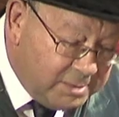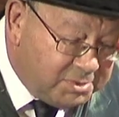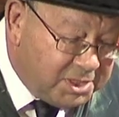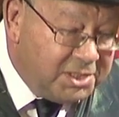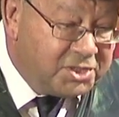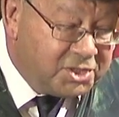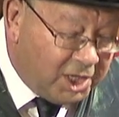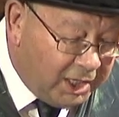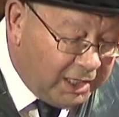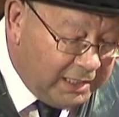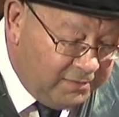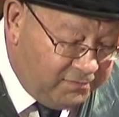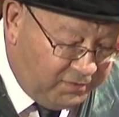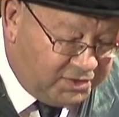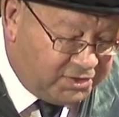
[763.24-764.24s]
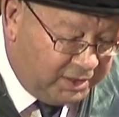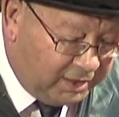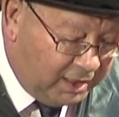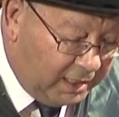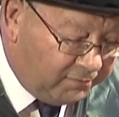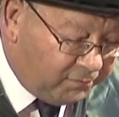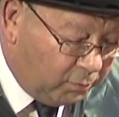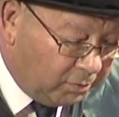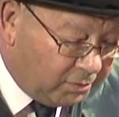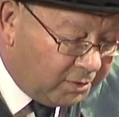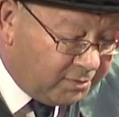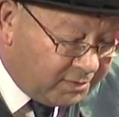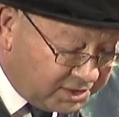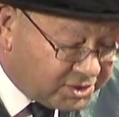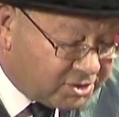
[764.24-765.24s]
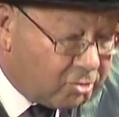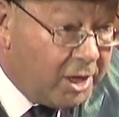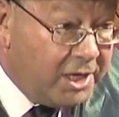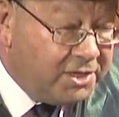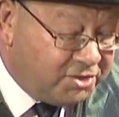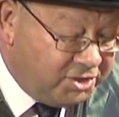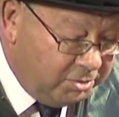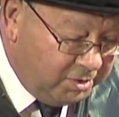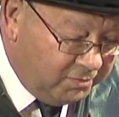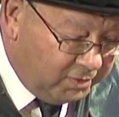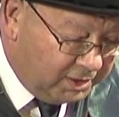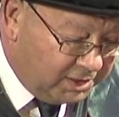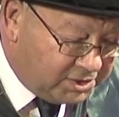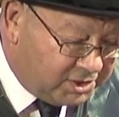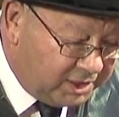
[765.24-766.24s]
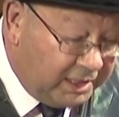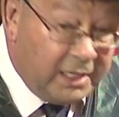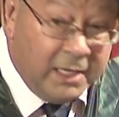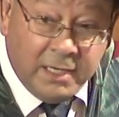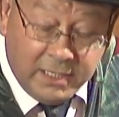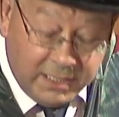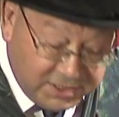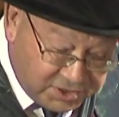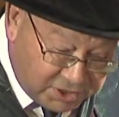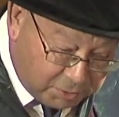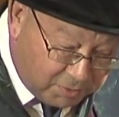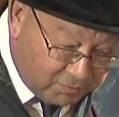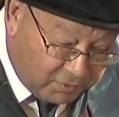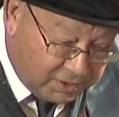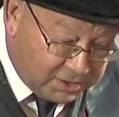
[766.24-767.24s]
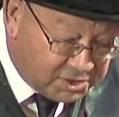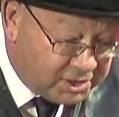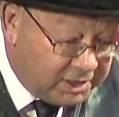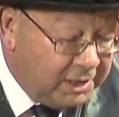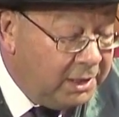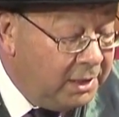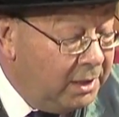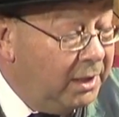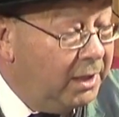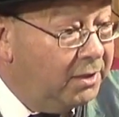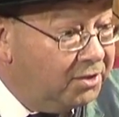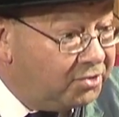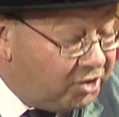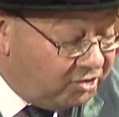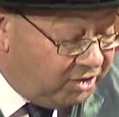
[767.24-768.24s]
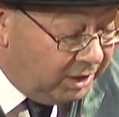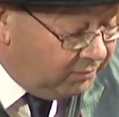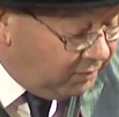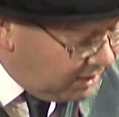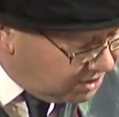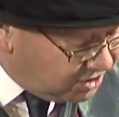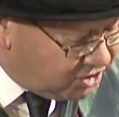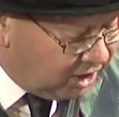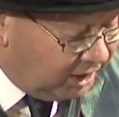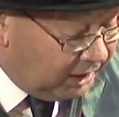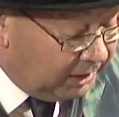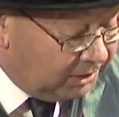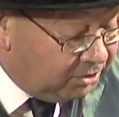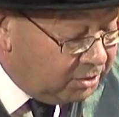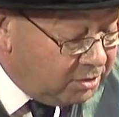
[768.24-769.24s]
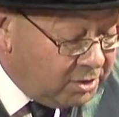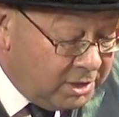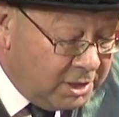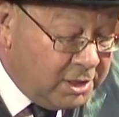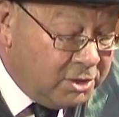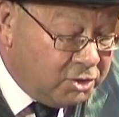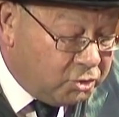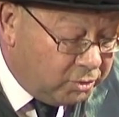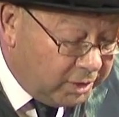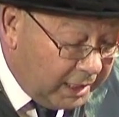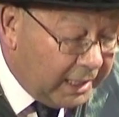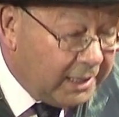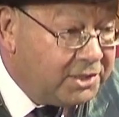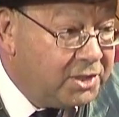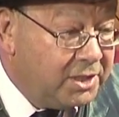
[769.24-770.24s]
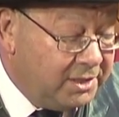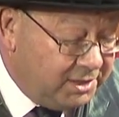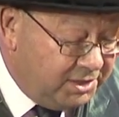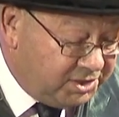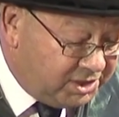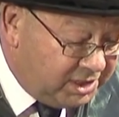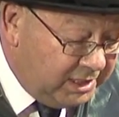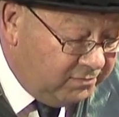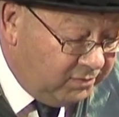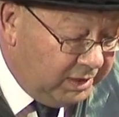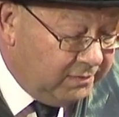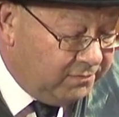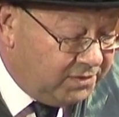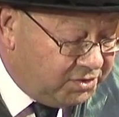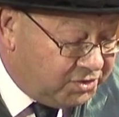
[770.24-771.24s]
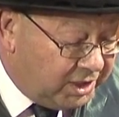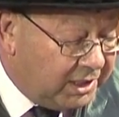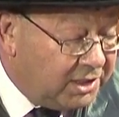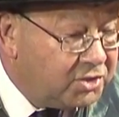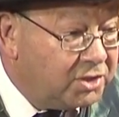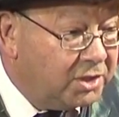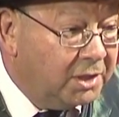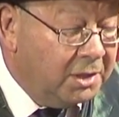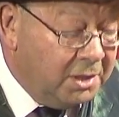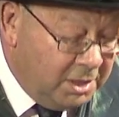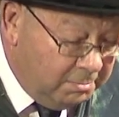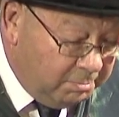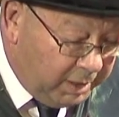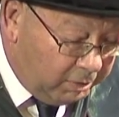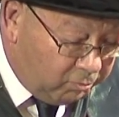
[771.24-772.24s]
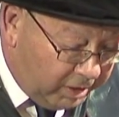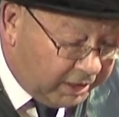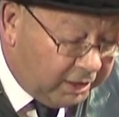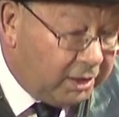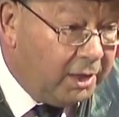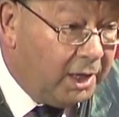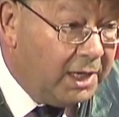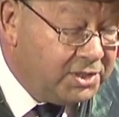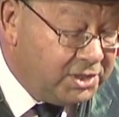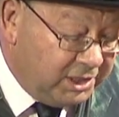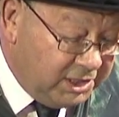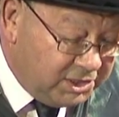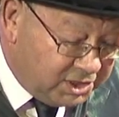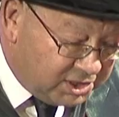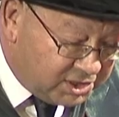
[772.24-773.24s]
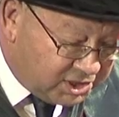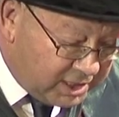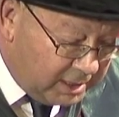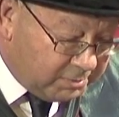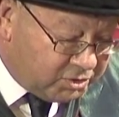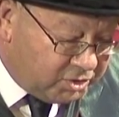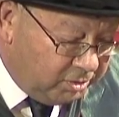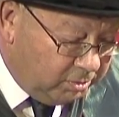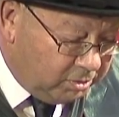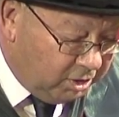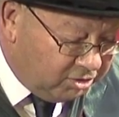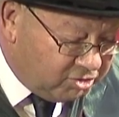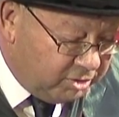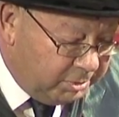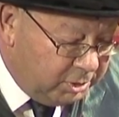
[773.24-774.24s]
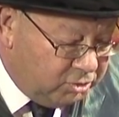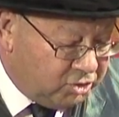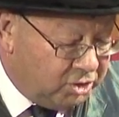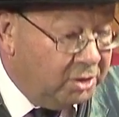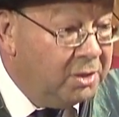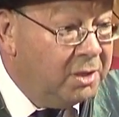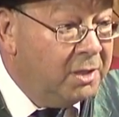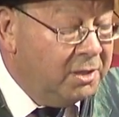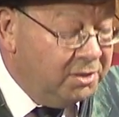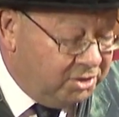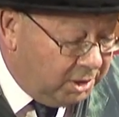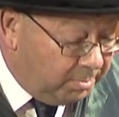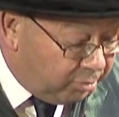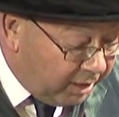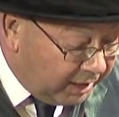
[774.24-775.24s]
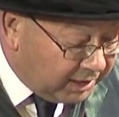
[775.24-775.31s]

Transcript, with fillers: seems entirely fitting, therefore, that this great university, his university, in the city of his childhood, should add to this C V of distinction by recognising his exceptional contribution to the